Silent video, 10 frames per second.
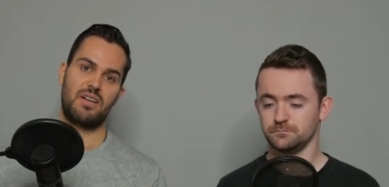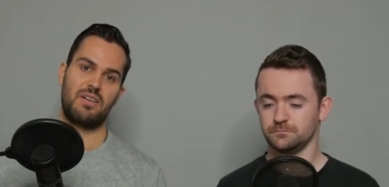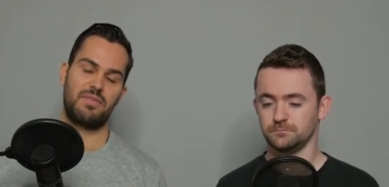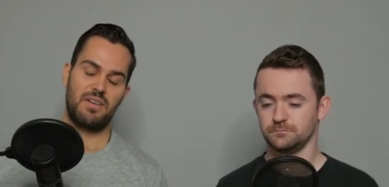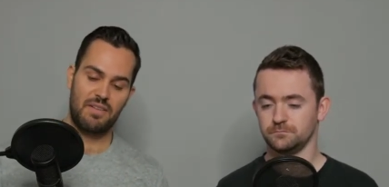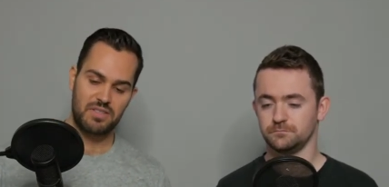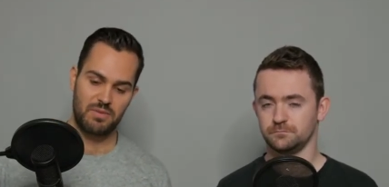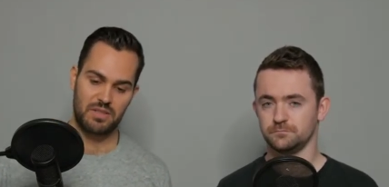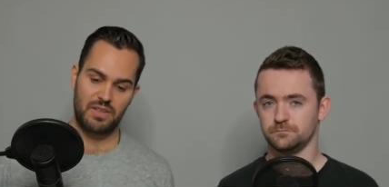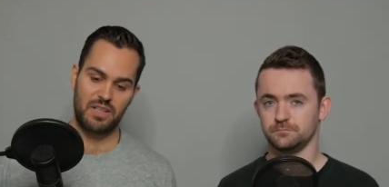Speaker 1: kind of have
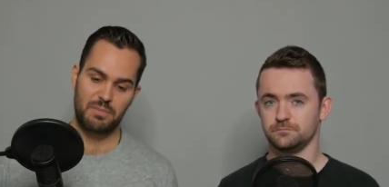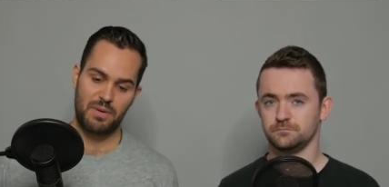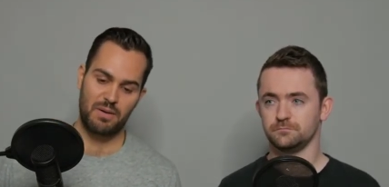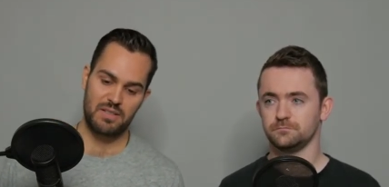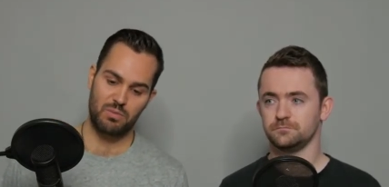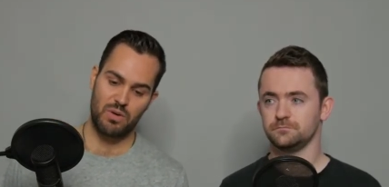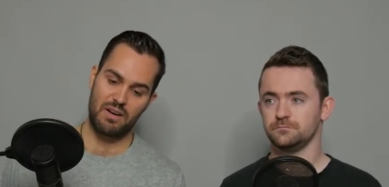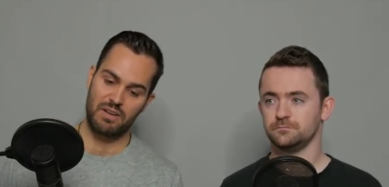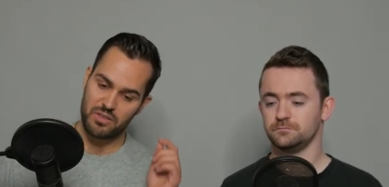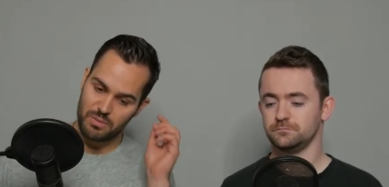something to think about is what
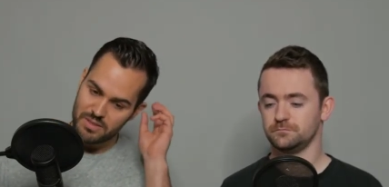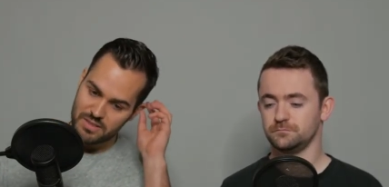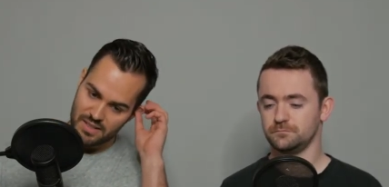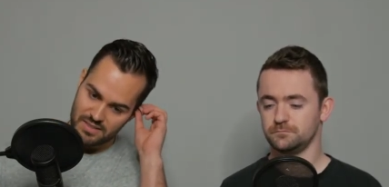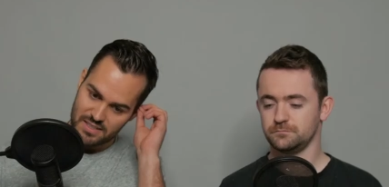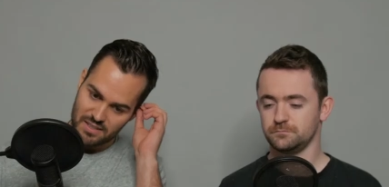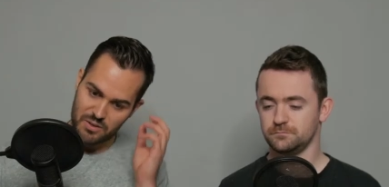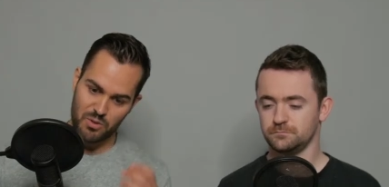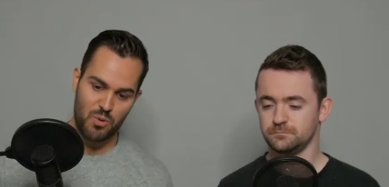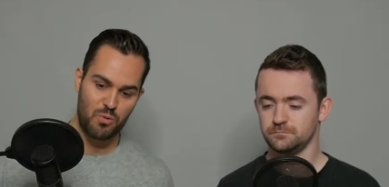Eric Thomas says. He's
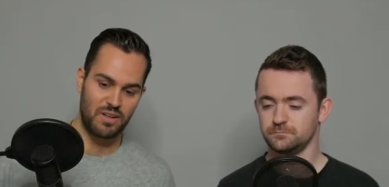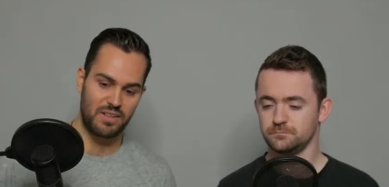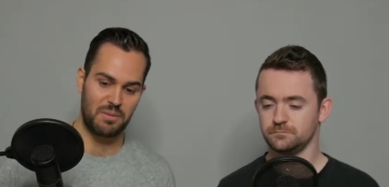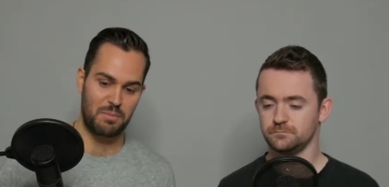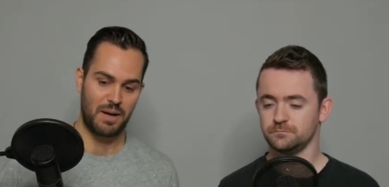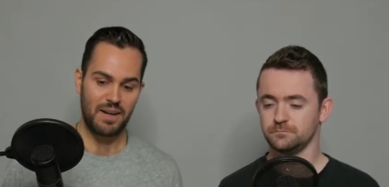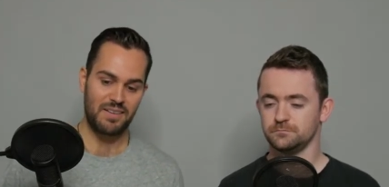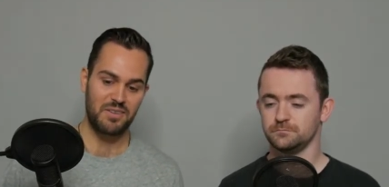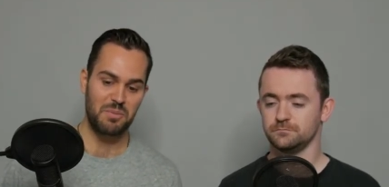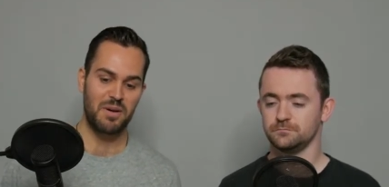like, you're already in
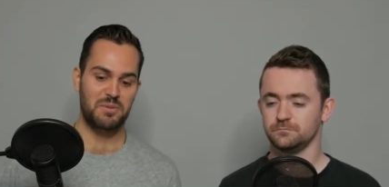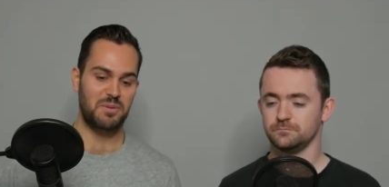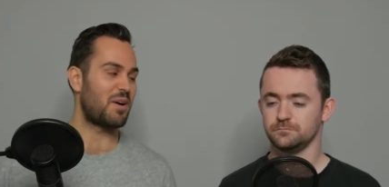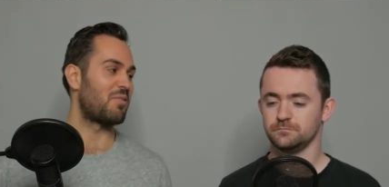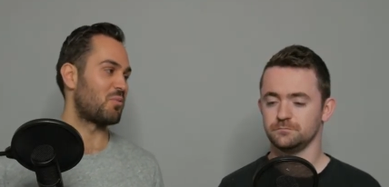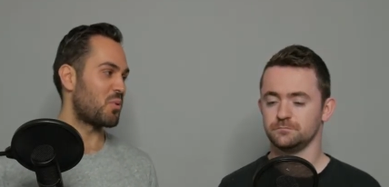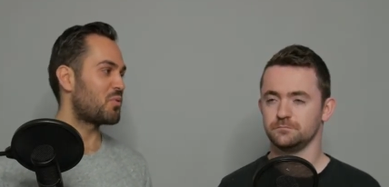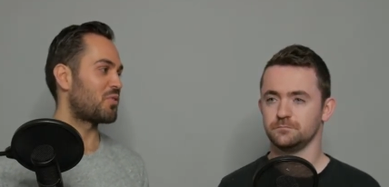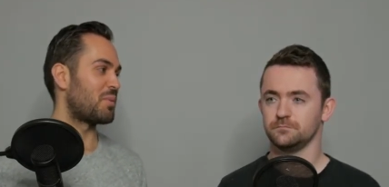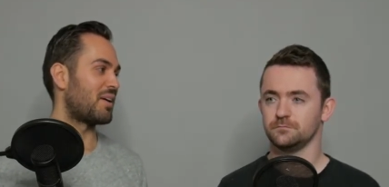pain, you might as well get a
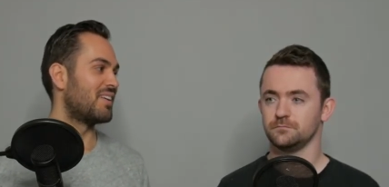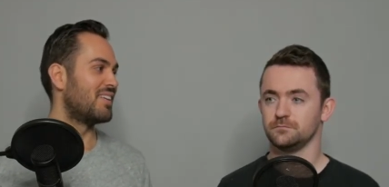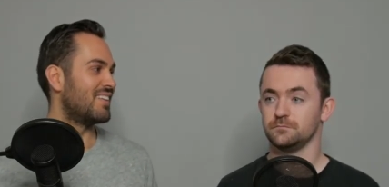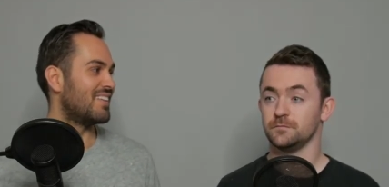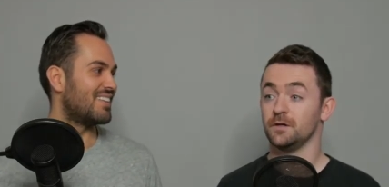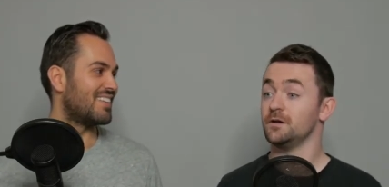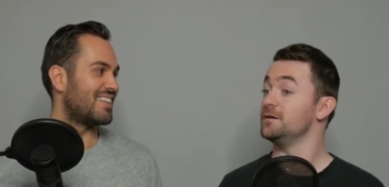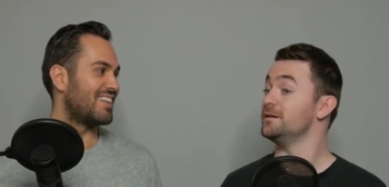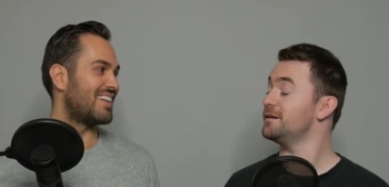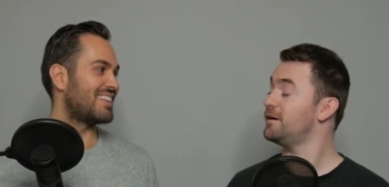reward from it.
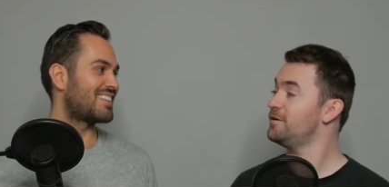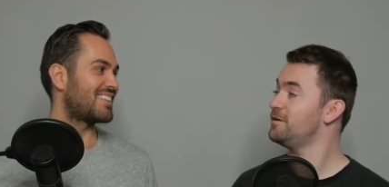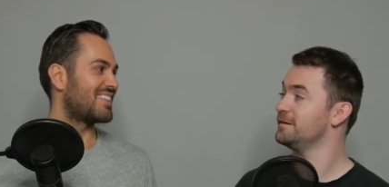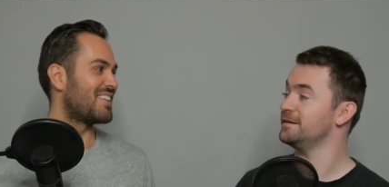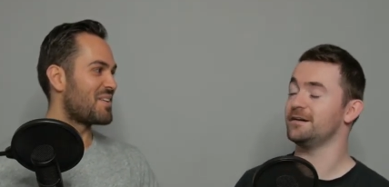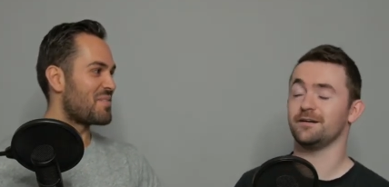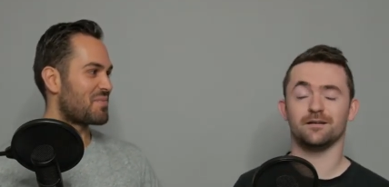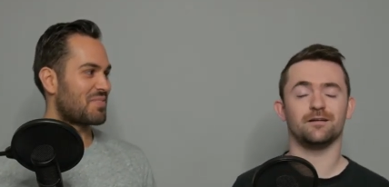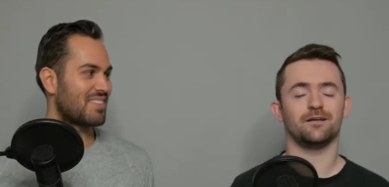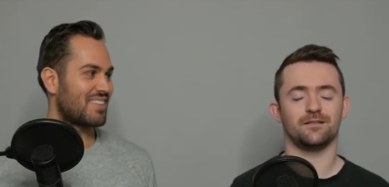
Speaker 2: Oh yeah,
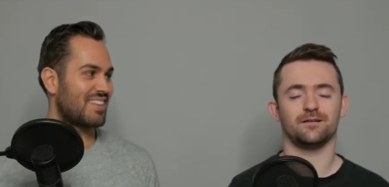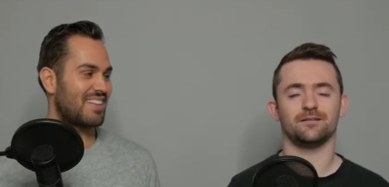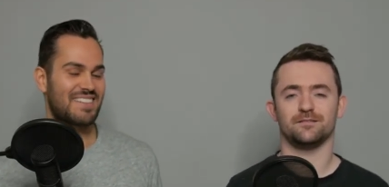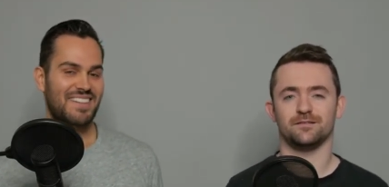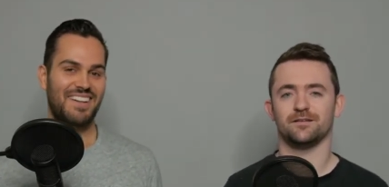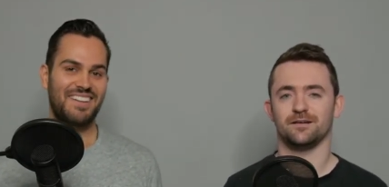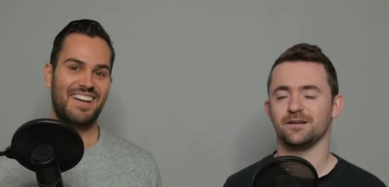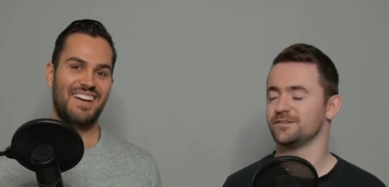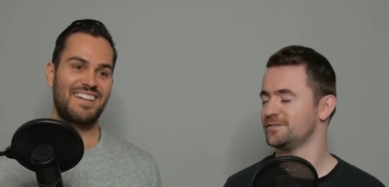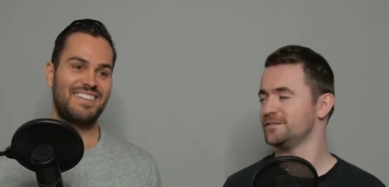I like that. It's kind uh, of
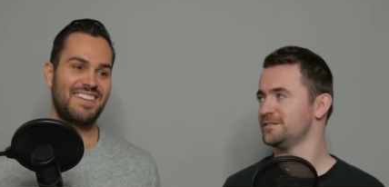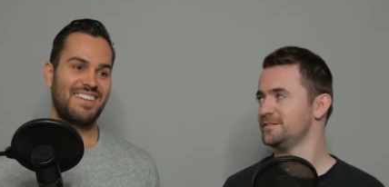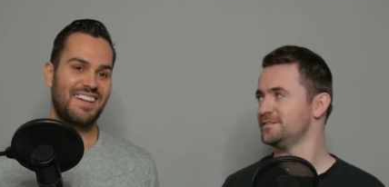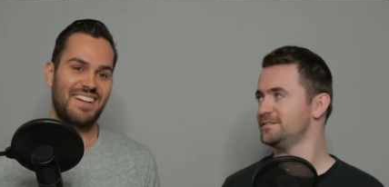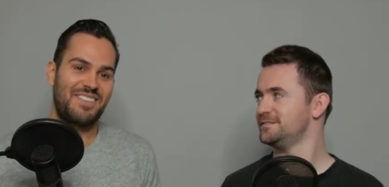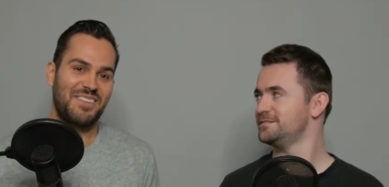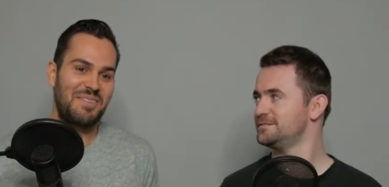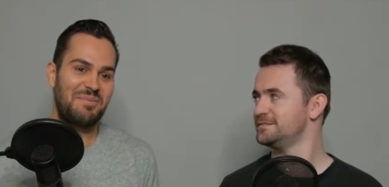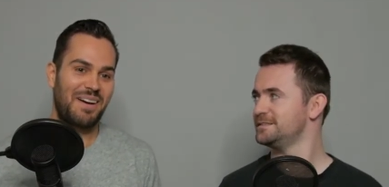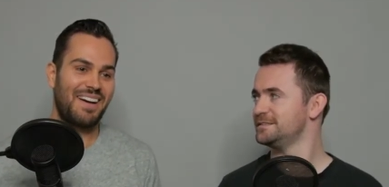that idea
Speaker 1: that if you're
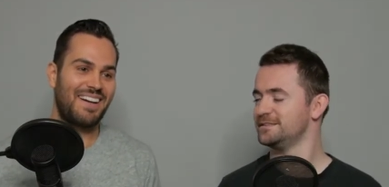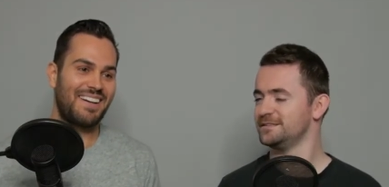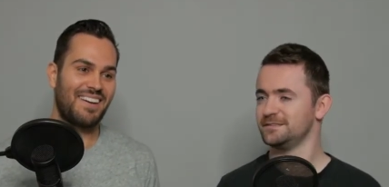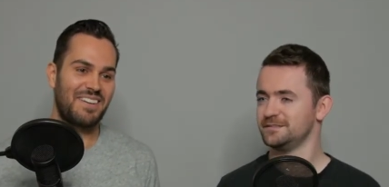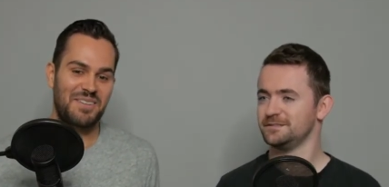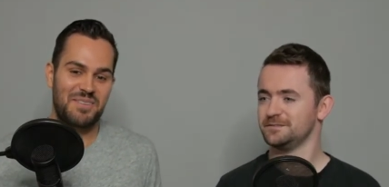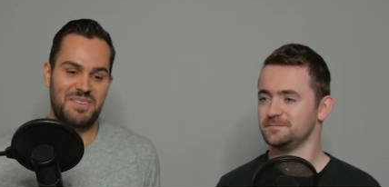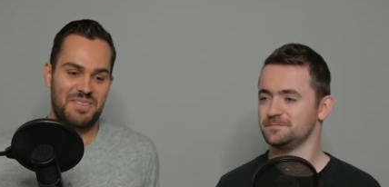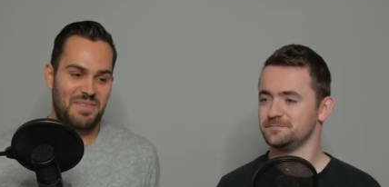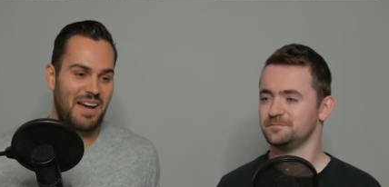in pain, like you're
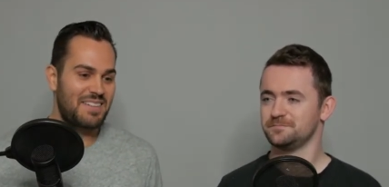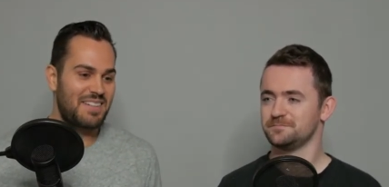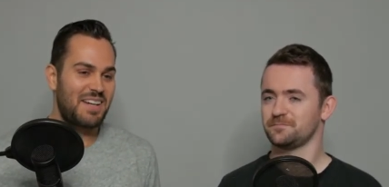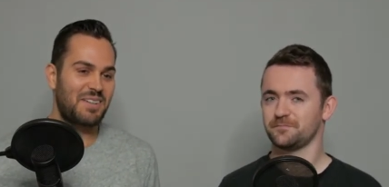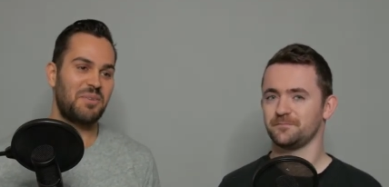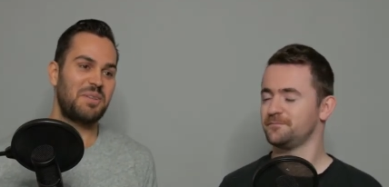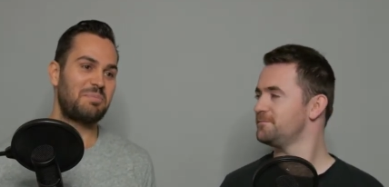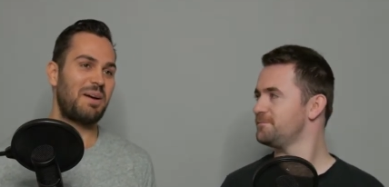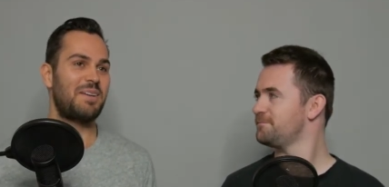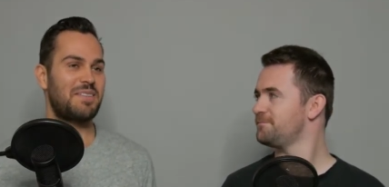you're taking all this
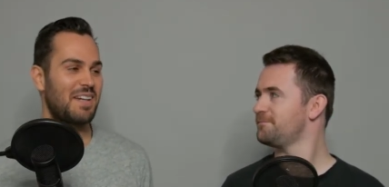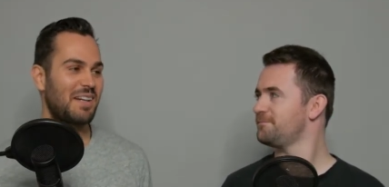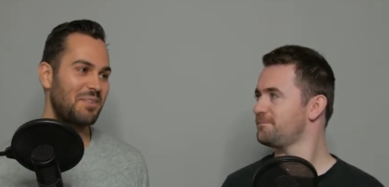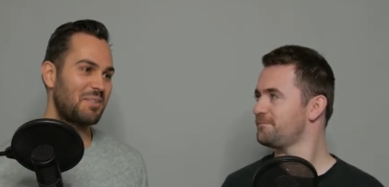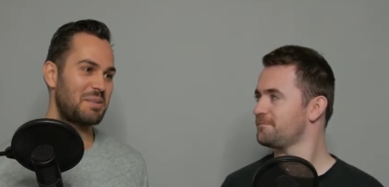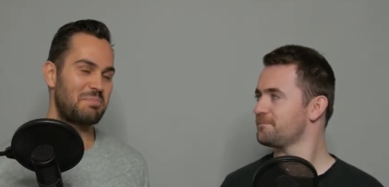pain, you're taking all these